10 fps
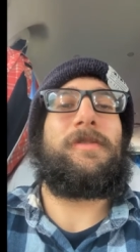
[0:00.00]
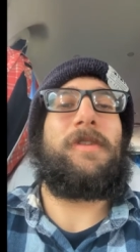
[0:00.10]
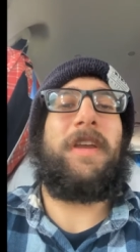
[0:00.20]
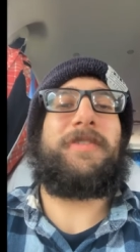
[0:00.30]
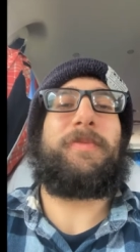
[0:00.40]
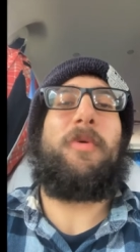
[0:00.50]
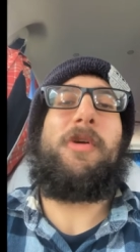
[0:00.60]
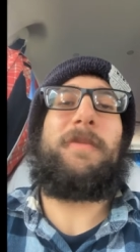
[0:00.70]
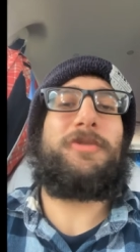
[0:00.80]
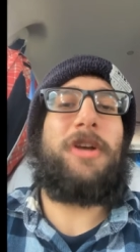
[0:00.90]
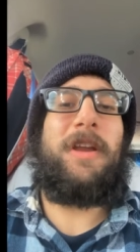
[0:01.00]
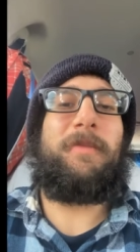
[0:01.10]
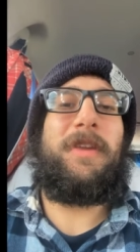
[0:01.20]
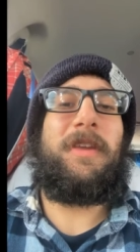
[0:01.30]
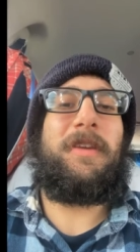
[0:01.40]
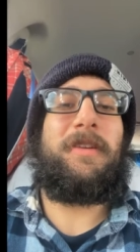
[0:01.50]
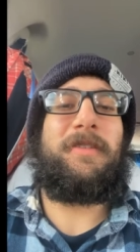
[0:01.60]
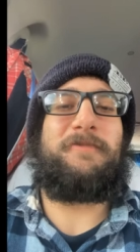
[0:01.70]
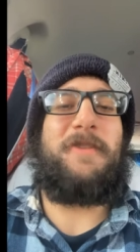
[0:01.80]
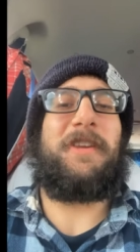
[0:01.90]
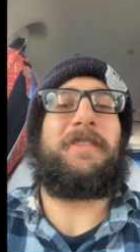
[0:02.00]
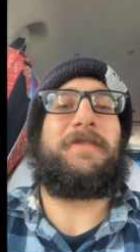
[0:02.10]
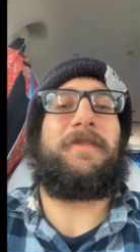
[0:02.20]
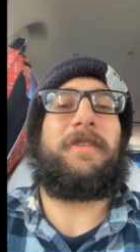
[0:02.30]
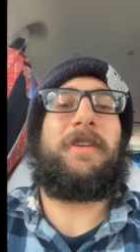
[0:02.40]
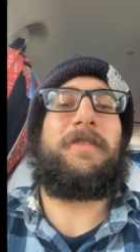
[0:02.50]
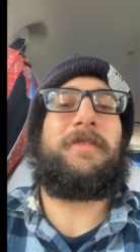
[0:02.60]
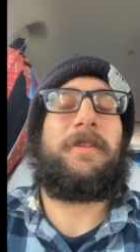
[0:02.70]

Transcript: I guess the point I'm trying to make, making this video,